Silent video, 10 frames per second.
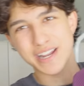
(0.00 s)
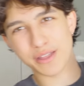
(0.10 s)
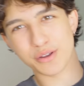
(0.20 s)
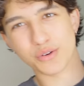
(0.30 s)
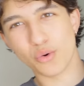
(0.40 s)

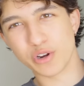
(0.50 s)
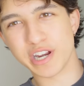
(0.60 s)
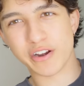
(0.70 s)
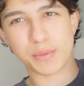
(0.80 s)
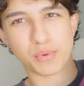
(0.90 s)
another
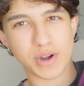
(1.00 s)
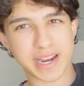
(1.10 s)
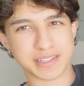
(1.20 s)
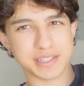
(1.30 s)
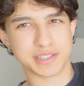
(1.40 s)
Ordinary
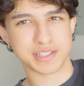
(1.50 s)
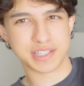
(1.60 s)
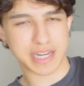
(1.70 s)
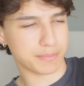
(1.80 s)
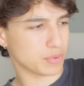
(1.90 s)
Practice
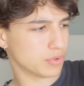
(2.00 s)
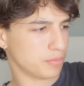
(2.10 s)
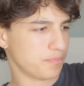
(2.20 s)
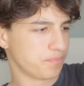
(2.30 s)
sample.